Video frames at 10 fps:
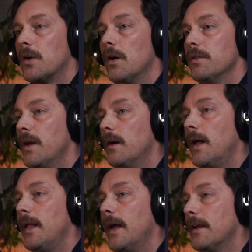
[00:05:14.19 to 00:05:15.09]
called null
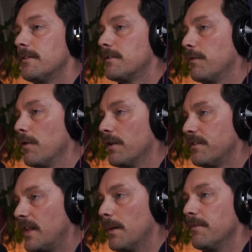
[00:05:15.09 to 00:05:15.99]
dash L S for our
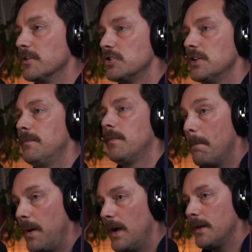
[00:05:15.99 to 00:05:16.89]
setup function.
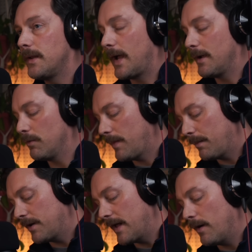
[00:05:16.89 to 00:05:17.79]
But I
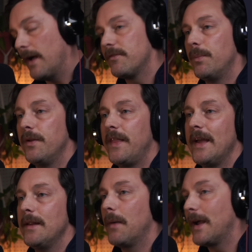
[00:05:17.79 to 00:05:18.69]
remember now I have to put that
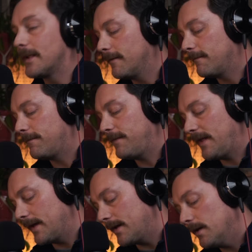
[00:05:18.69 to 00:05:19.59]
in my
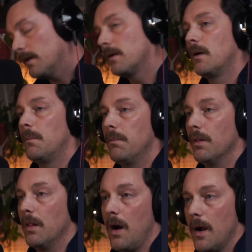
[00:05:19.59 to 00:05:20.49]
config
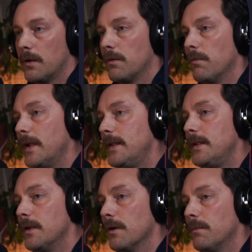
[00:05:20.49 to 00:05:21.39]
block right
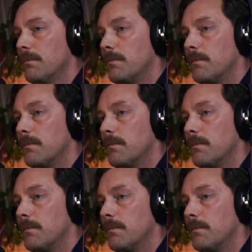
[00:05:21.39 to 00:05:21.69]
here.